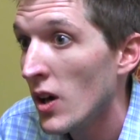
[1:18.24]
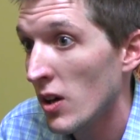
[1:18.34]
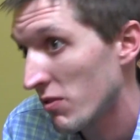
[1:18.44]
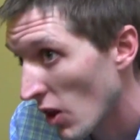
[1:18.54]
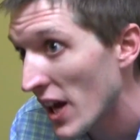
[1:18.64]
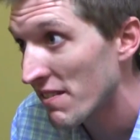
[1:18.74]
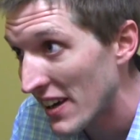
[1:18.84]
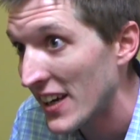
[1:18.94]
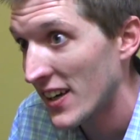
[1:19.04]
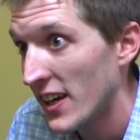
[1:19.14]
of
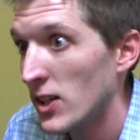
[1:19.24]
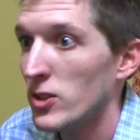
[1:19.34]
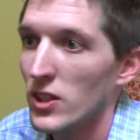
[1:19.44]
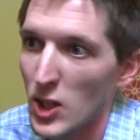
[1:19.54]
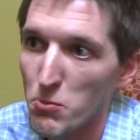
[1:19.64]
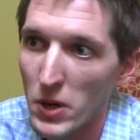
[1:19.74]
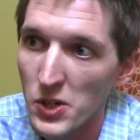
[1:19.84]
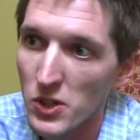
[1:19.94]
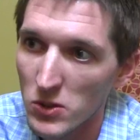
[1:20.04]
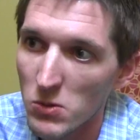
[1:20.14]
life and care that
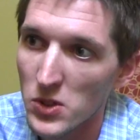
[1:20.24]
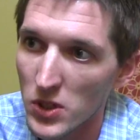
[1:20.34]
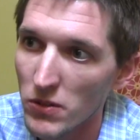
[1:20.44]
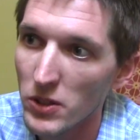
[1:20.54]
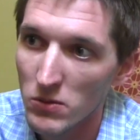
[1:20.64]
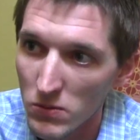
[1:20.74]
patient's receiving?